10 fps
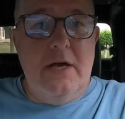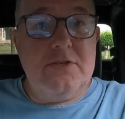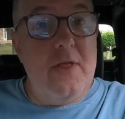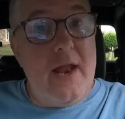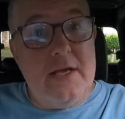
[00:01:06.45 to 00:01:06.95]

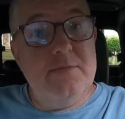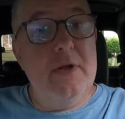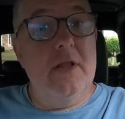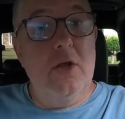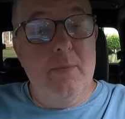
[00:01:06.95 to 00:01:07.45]
So that has
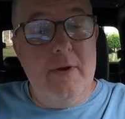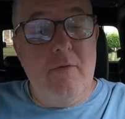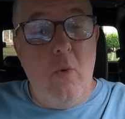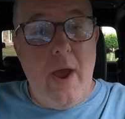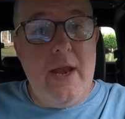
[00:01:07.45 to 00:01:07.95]
been a little bit of
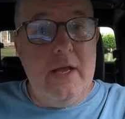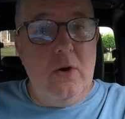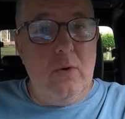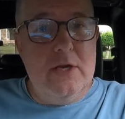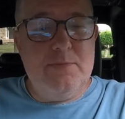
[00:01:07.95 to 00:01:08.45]
a weight
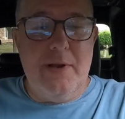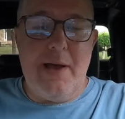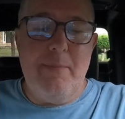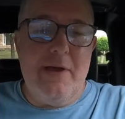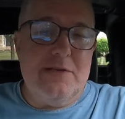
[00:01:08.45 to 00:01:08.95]
increase, but
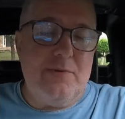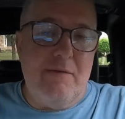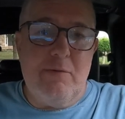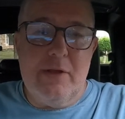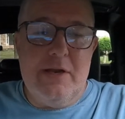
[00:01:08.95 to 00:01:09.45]
I'll be honest, we
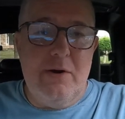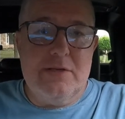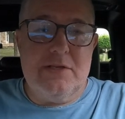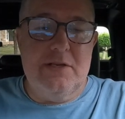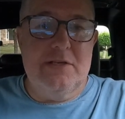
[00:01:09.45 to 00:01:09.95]
haven't really
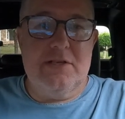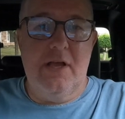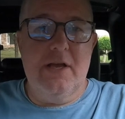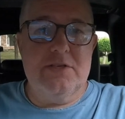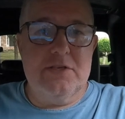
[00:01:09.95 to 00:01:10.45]
noticed any
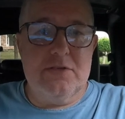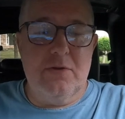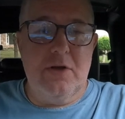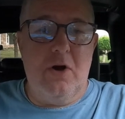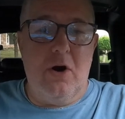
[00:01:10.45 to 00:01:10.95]
sluggishness
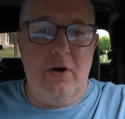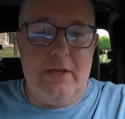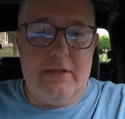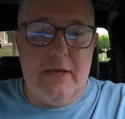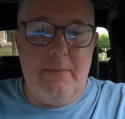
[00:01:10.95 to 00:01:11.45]
on the car or
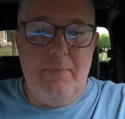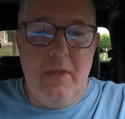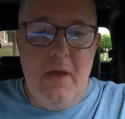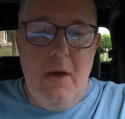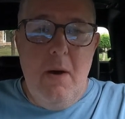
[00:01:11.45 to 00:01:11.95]
anything.
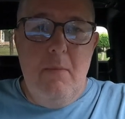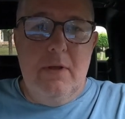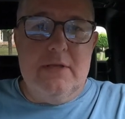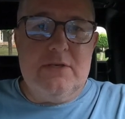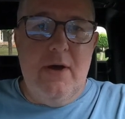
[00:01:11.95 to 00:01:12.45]

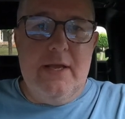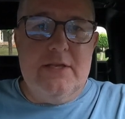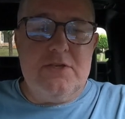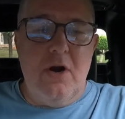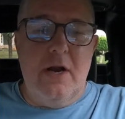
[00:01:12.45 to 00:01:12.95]
But let's go ahead and
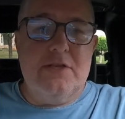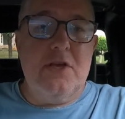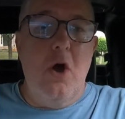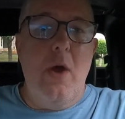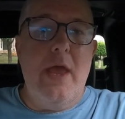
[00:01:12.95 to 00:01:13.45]
get started.
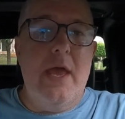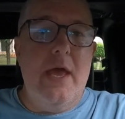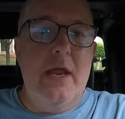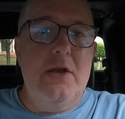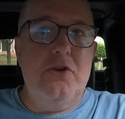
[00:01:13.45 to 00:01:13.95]
So
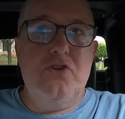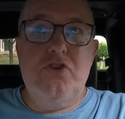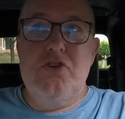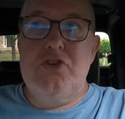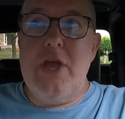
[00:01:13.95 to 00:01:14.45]

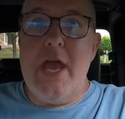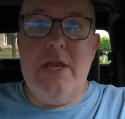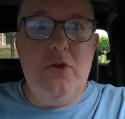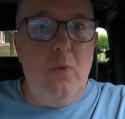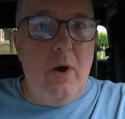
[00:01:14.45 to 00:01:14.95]
in
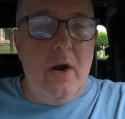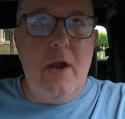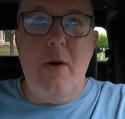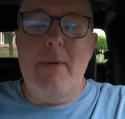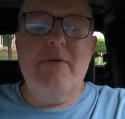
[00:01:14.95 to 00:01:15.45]
January,
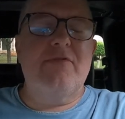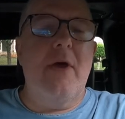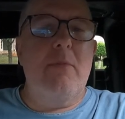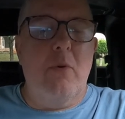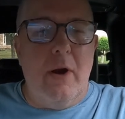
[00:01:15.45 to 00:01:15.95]
no, maybe it's
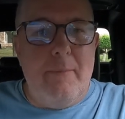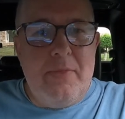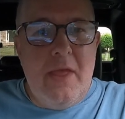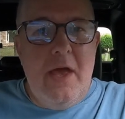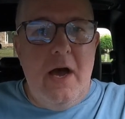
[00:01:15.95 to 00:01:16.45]
February,
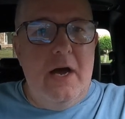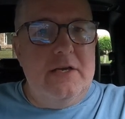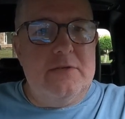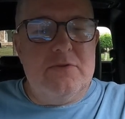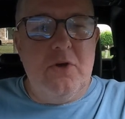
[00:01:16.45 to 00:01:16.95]

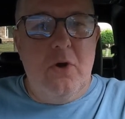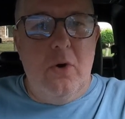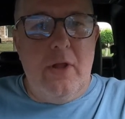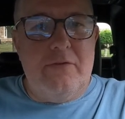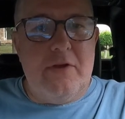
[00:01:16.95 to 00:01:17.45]
because it was still
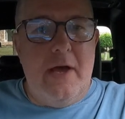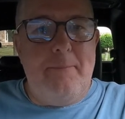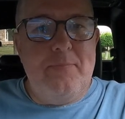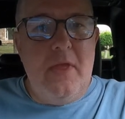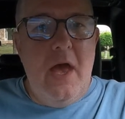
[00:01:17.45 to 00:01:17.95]
cold
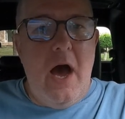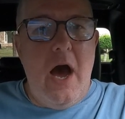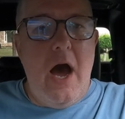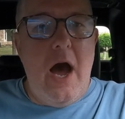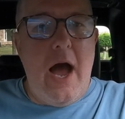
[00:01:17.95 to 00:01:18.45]
outside.
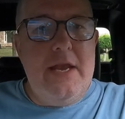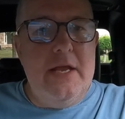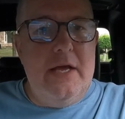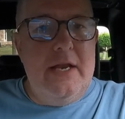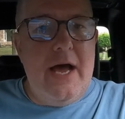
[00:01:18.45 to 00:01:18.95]
I
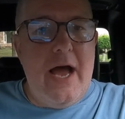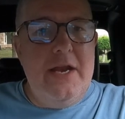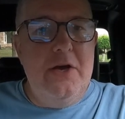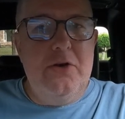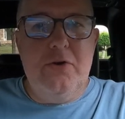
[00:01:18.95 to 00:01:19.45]
did a
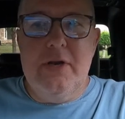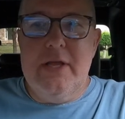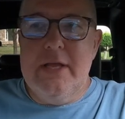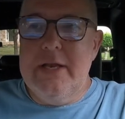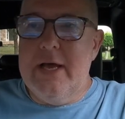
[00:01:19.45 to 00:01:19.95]

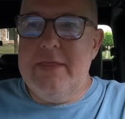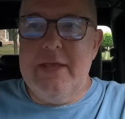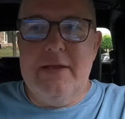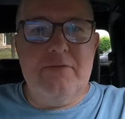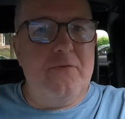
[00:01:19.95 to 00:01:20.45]

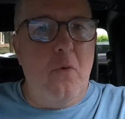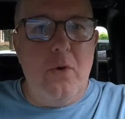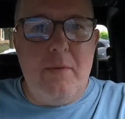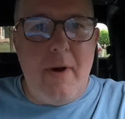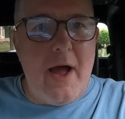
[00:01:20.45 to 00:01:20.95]

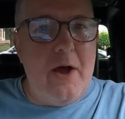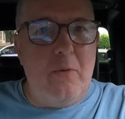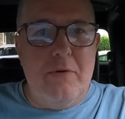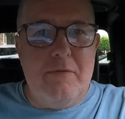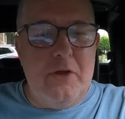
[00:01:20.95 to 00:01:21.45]
940
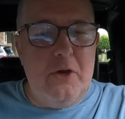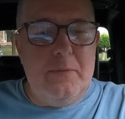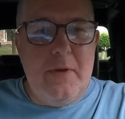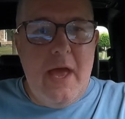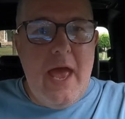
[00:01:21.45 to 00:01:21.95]
mile
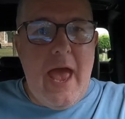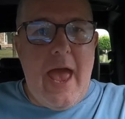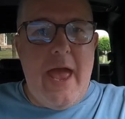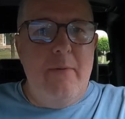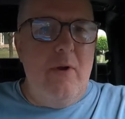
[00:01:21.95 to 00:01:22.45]
review,
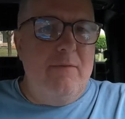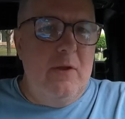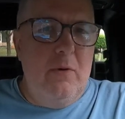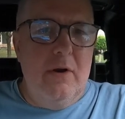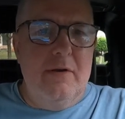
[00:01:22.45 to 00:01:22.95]
and
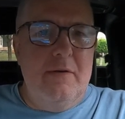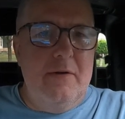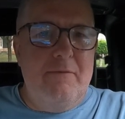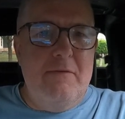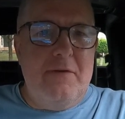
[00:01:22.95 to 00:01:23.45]
roughly we're at
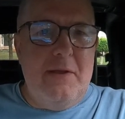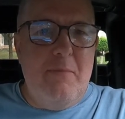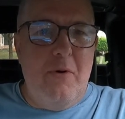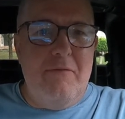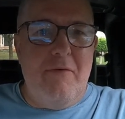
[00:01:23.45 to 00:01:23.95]

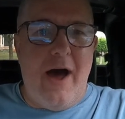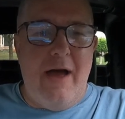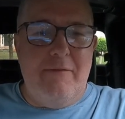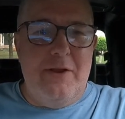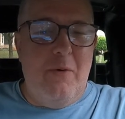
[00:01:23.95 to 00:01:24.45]

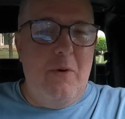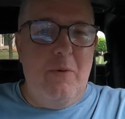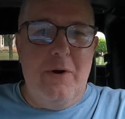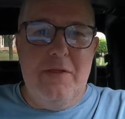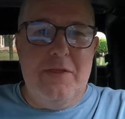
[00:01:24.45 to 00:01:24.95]
15.5. You know, we
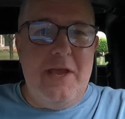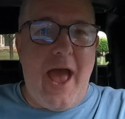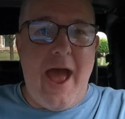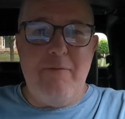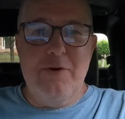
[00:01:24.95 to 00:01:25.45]
weren't at the
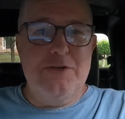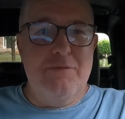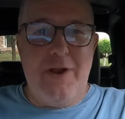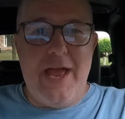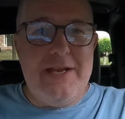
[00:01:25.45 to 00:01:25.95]
average
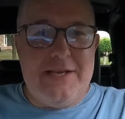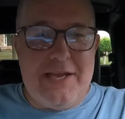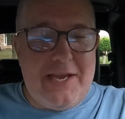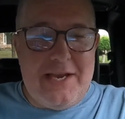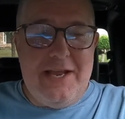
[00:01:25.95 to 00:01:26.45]
of
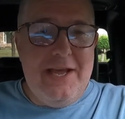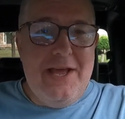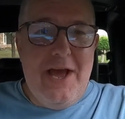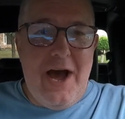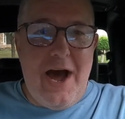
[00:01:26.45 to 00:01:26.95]
19
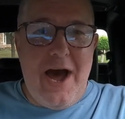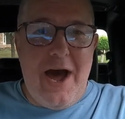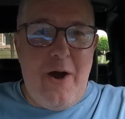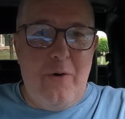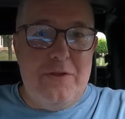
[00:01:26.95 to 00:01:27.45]

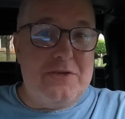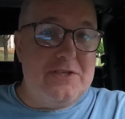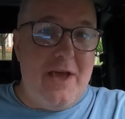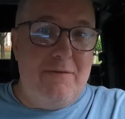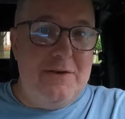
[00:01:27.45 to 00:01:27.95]
or the
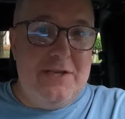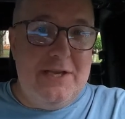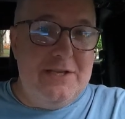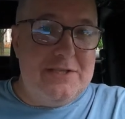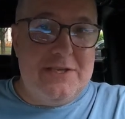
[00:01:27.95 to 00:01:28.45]

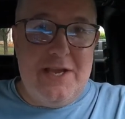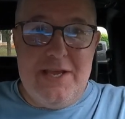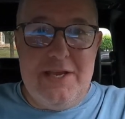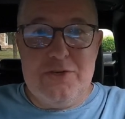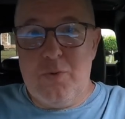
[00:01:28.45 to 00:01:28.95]
17
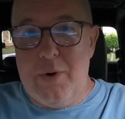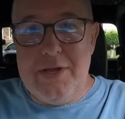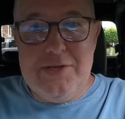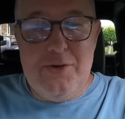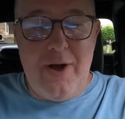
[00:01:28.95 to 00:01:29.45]
city and
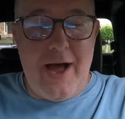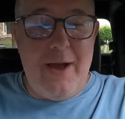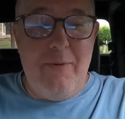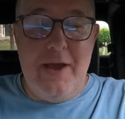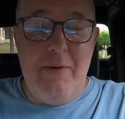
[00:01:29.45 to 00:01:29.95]
22
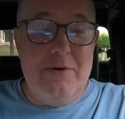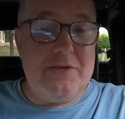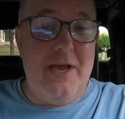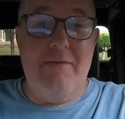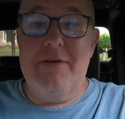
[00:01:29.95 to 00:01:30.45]
highway,
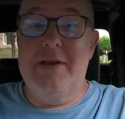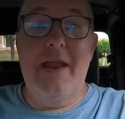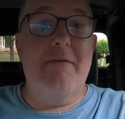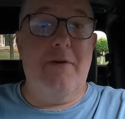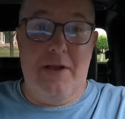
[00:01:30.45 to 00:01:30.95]
which I have
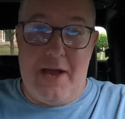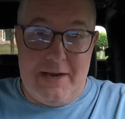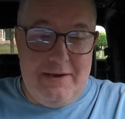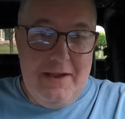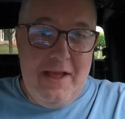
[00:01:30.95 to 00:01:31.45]
never
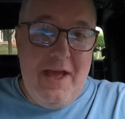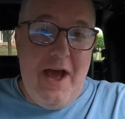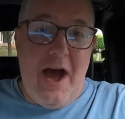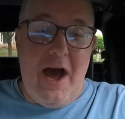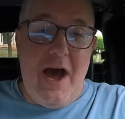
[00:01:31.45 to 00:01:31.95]
gotten.
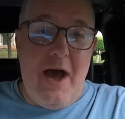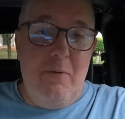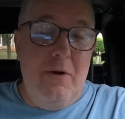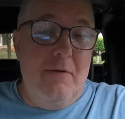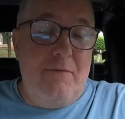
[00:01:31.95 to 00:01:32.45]

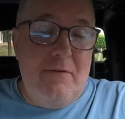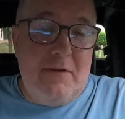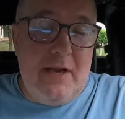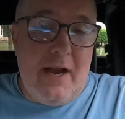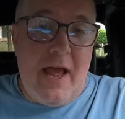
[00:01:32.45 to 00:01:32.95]
We're at
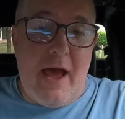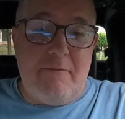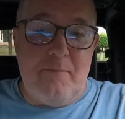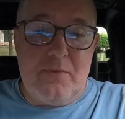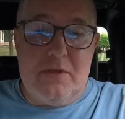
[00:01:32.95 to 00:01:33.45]

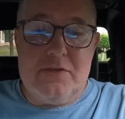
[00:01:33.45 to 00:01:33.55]
15.5.